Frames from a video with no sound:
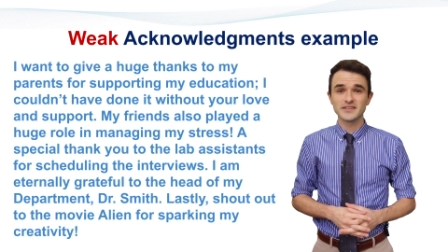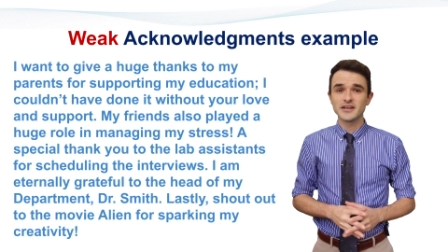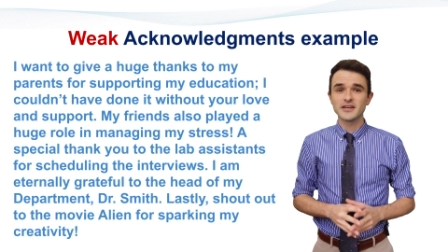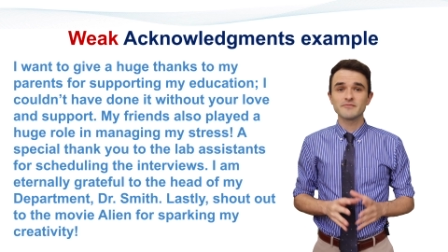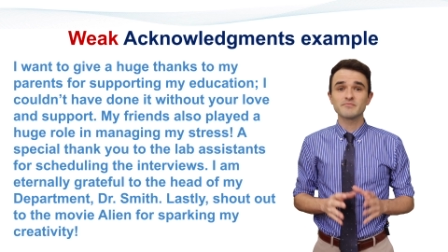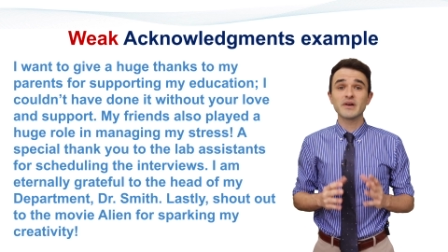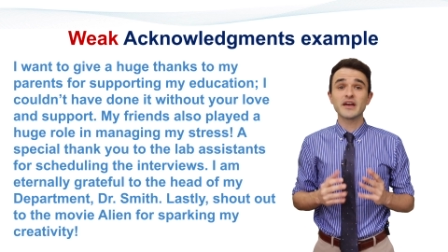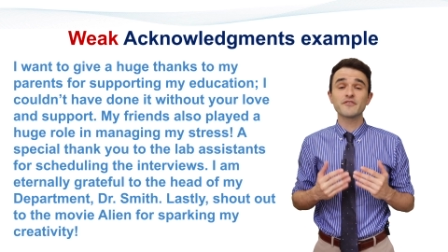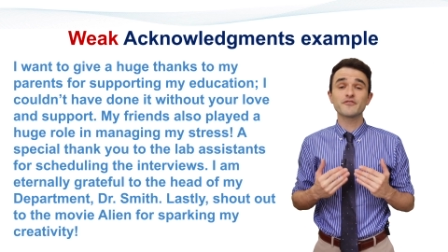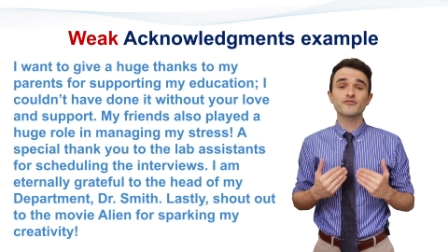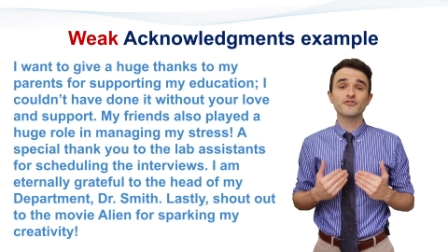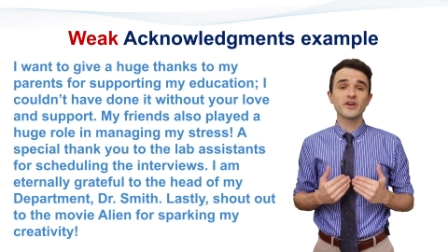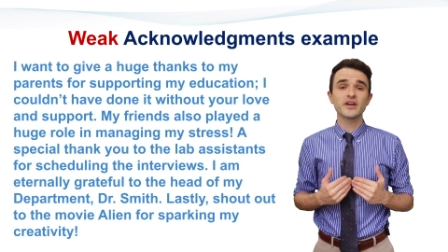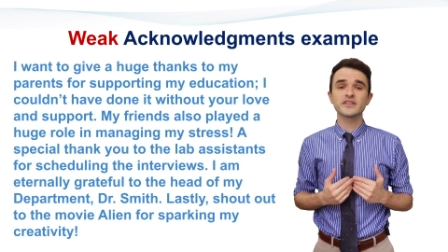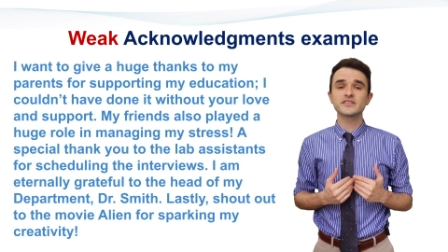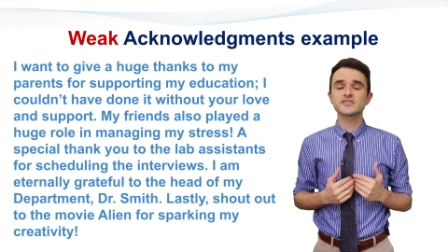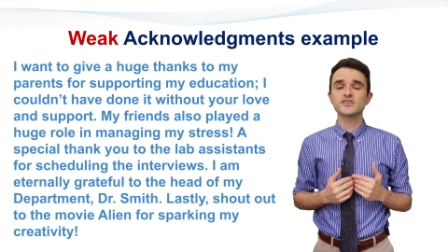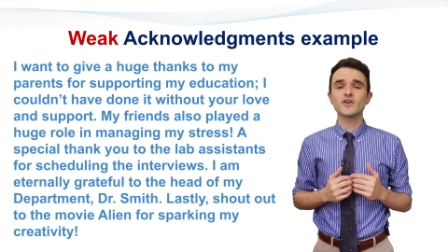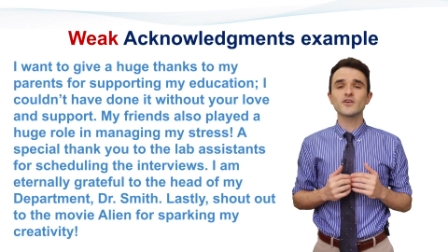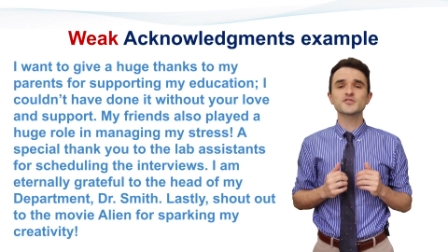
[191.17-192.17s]
My
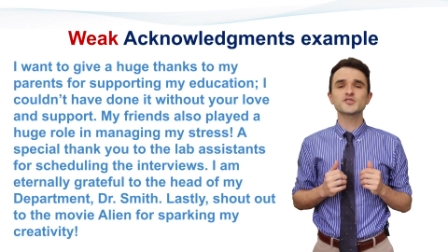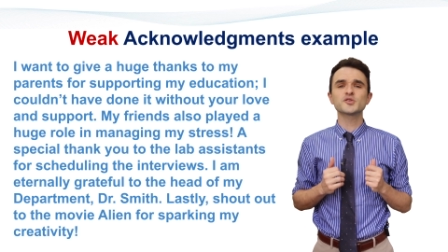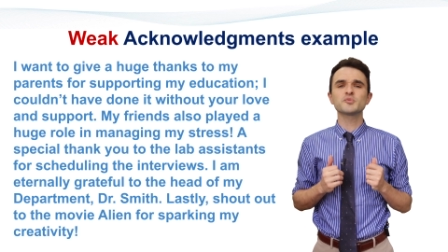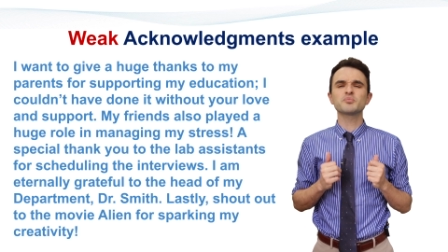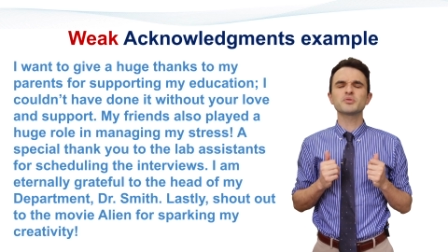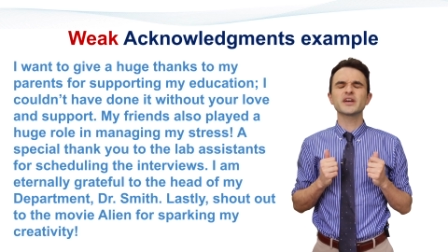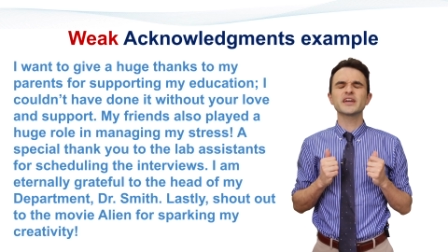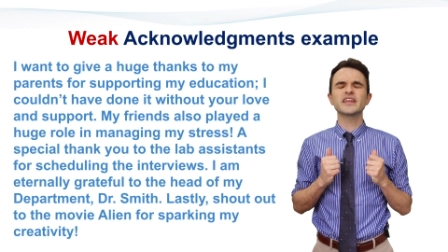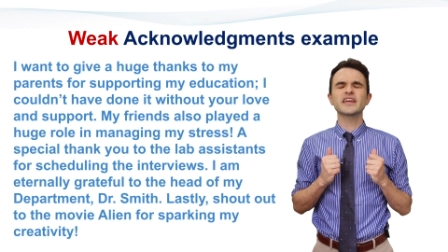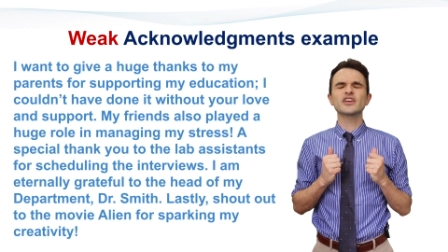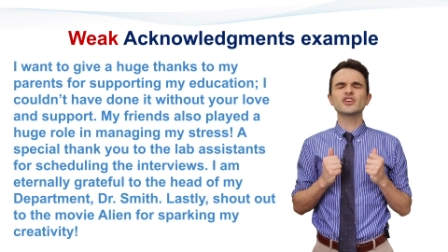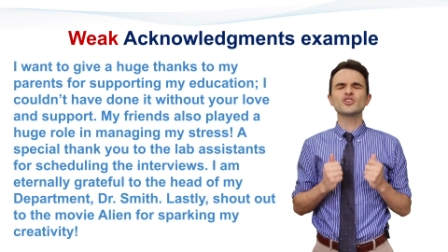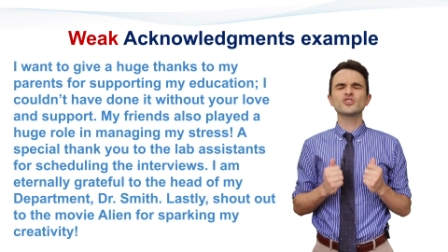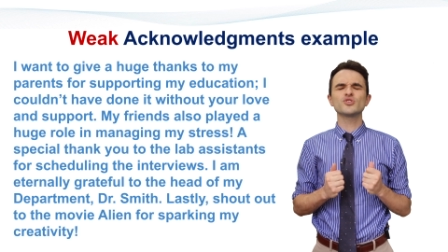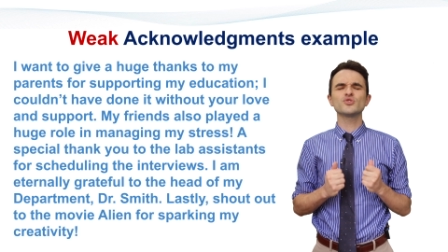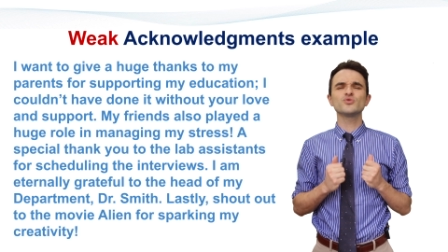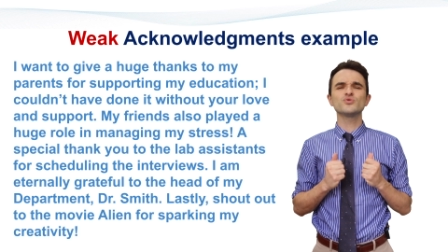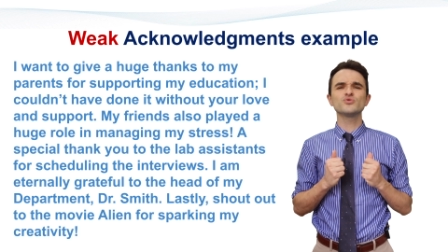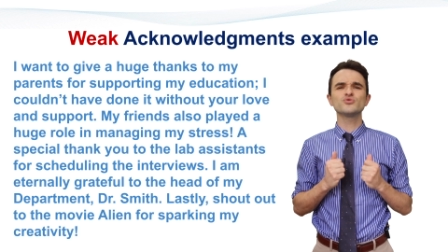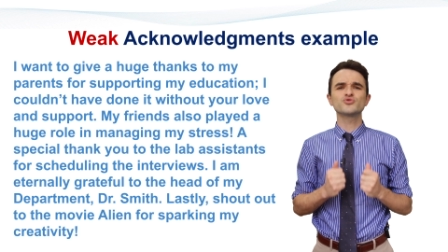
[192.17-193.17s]
friends also played a
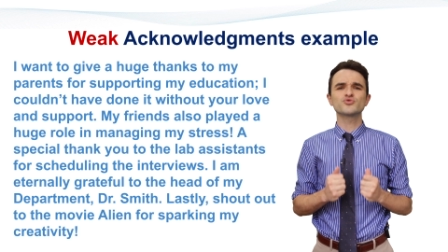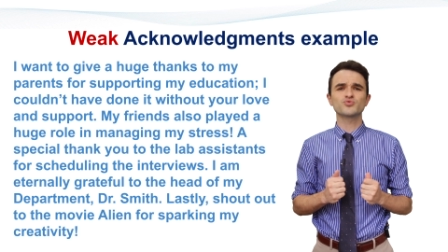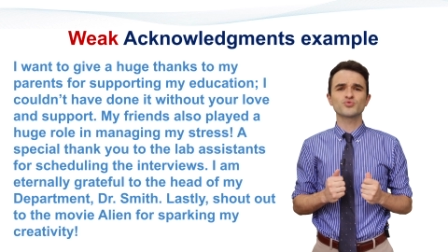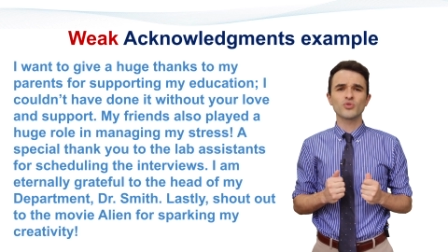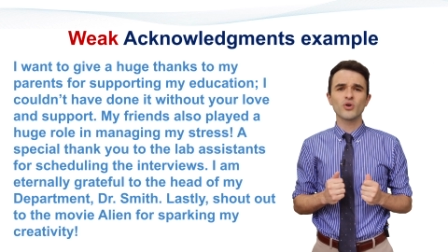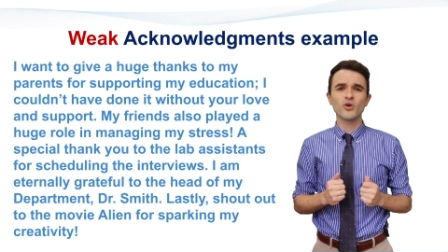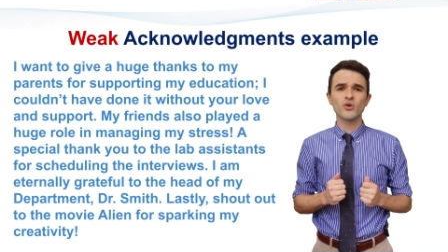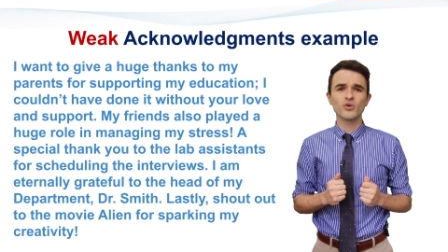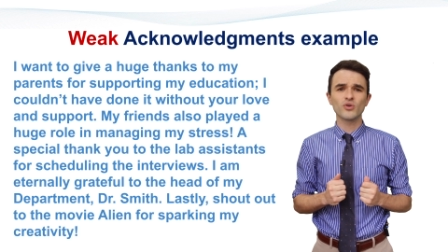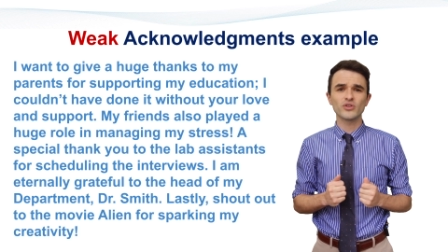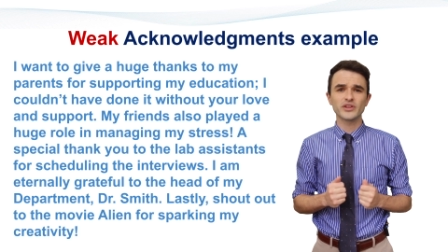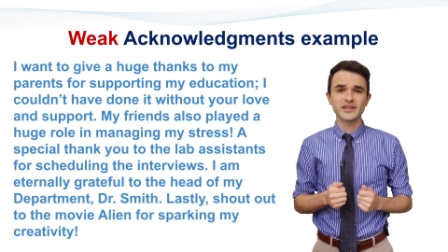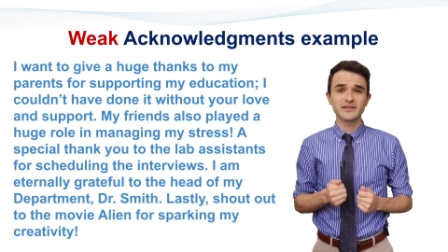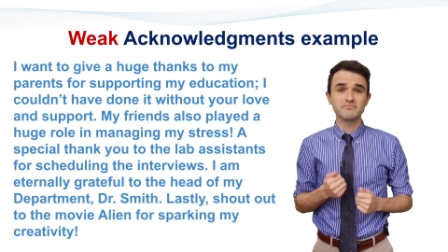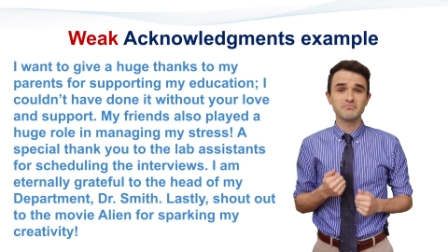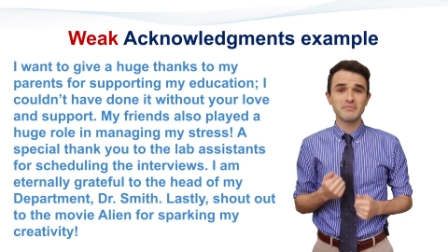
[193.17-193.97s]
huge role in